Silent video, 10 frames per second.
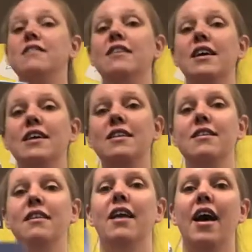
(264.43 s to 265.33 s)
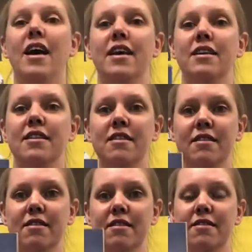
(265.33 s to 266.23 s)

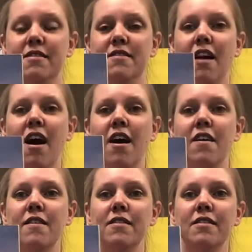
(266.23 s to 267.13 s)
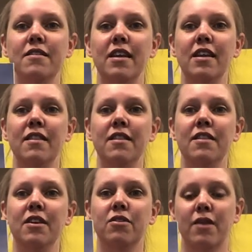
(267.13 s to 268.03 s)
Dandelions, Stars in
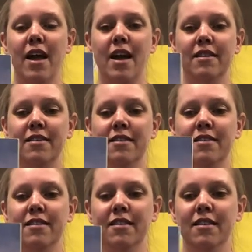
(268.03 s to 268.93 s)
the Grass.